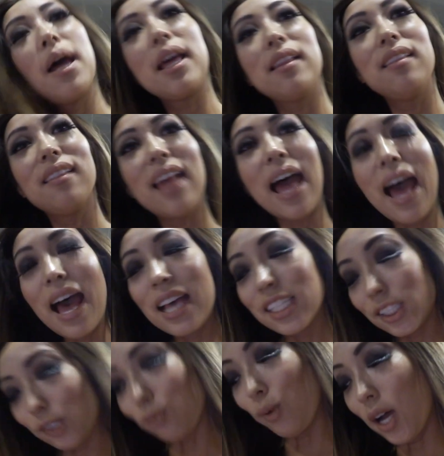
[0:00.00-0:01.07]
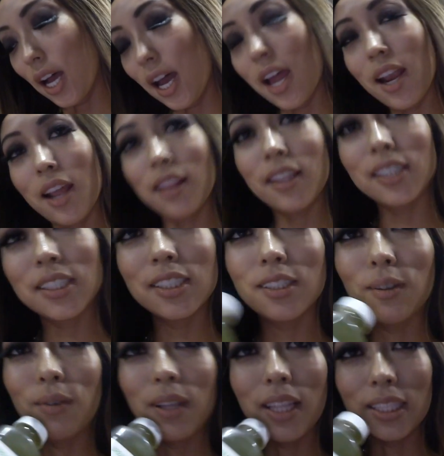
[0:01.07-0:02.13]
my last one. This is
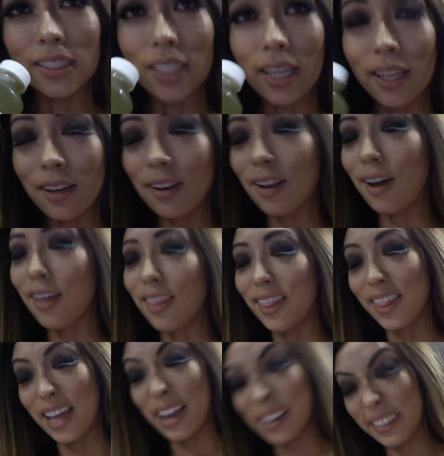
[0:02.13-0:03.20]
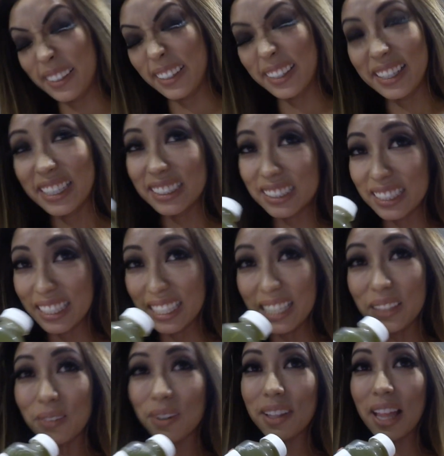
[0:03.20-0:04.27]
the one that's like not that good because of the
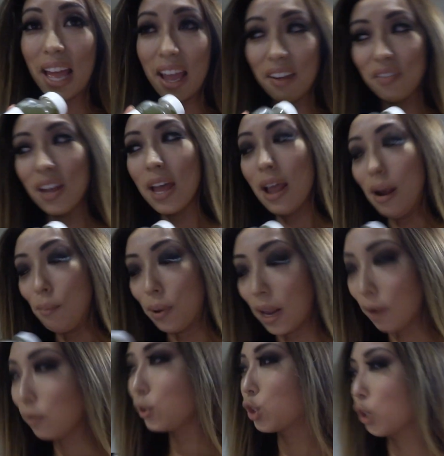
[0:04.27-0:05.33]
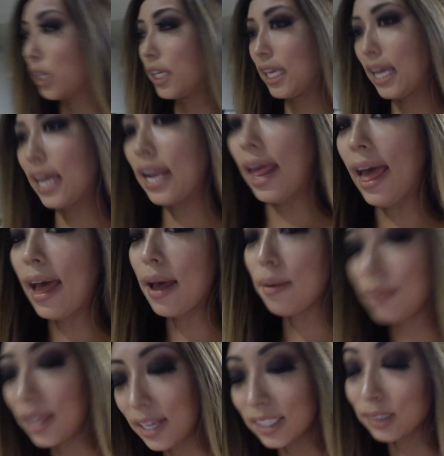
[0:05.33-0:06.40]
E3 Live, but I will drink it.
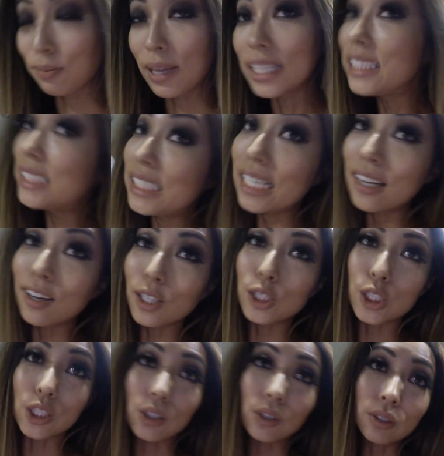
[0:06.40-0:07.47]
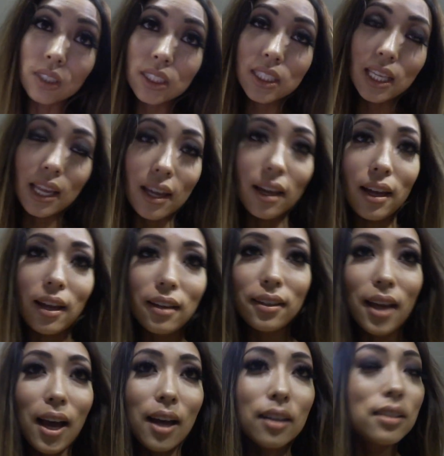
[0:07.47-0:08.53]
Um, it is my dinner juice and
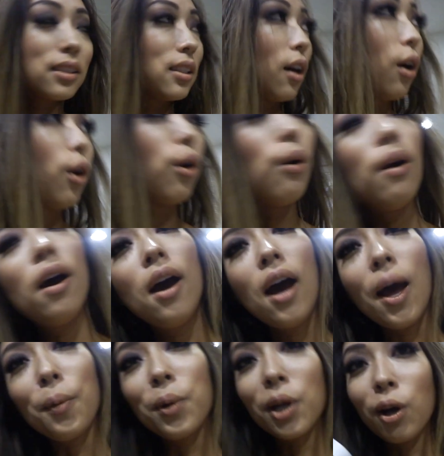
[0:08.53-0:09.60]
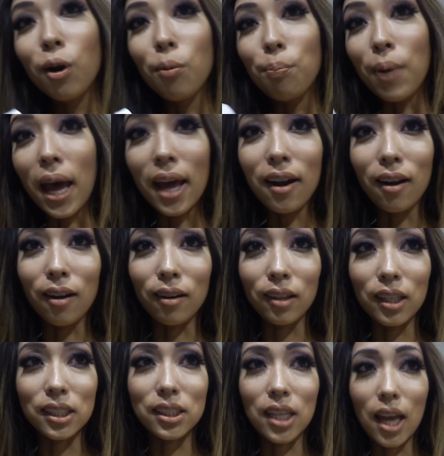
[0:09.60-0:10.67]
yeah, so I'm gonna go to bed
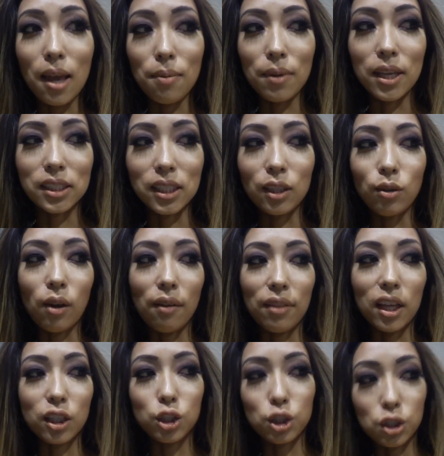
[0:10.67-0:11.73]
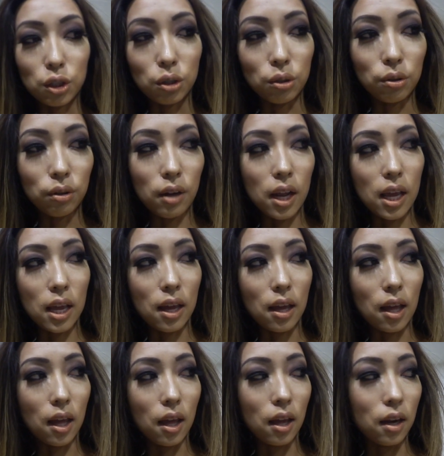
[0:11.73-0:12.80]
early tonight because I do have that shoot
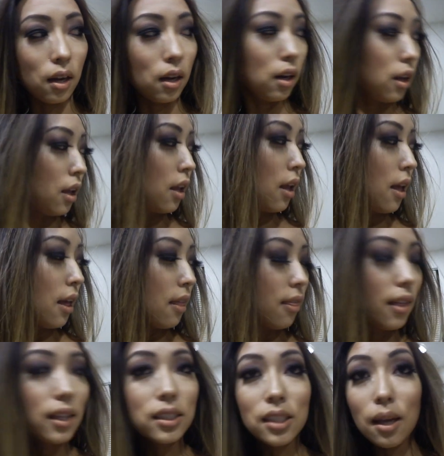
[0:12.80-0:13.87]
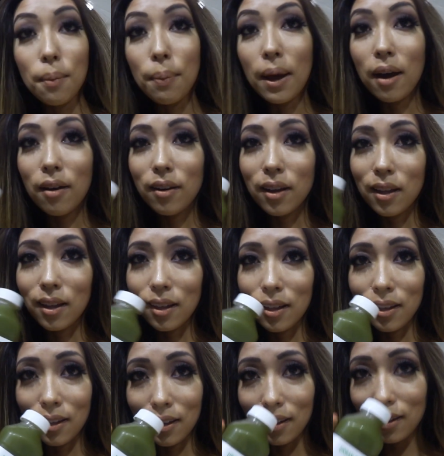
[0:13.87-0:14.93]
and that's about
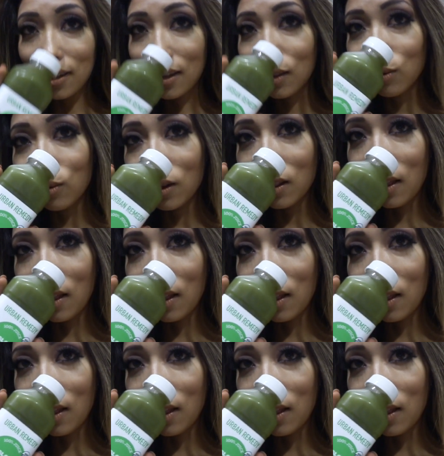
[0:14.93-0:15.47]
it, E3